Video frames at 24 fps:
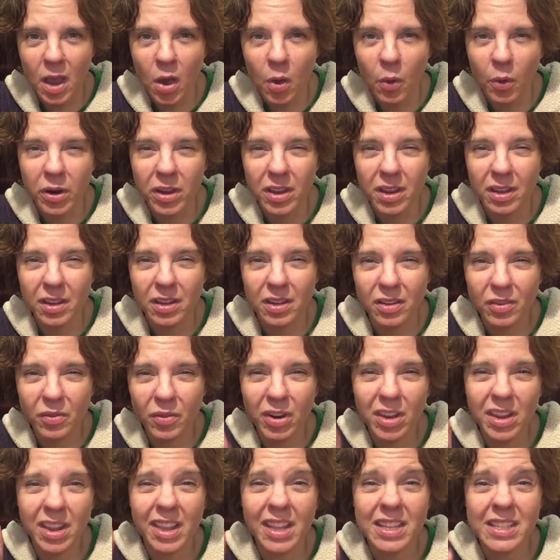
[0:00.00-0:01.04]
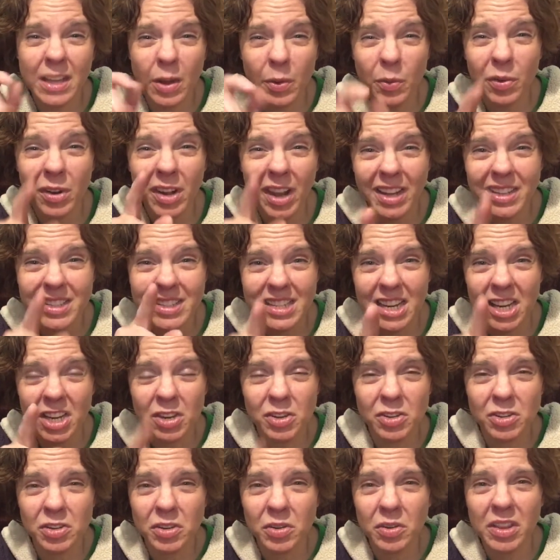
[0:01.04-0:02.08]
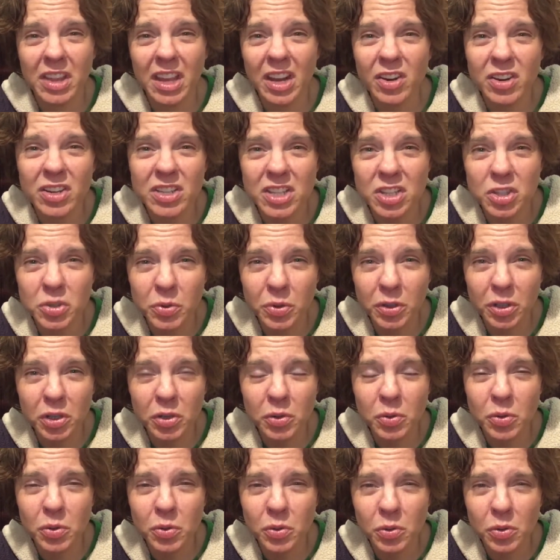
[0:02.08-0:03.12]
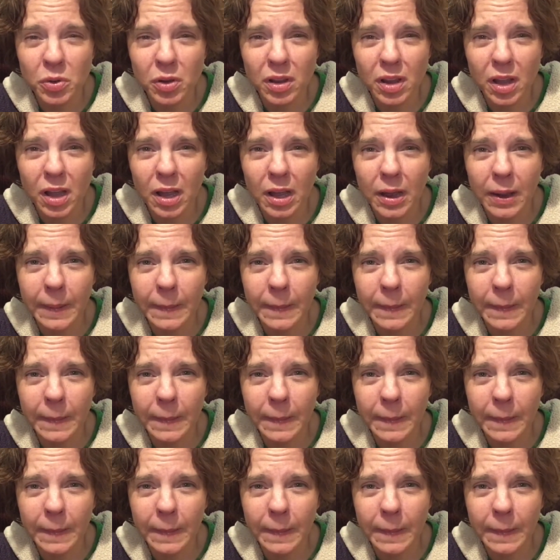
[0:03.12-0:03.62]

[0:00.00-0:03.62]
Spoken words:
One of the things I would like to take you to, there is this really cool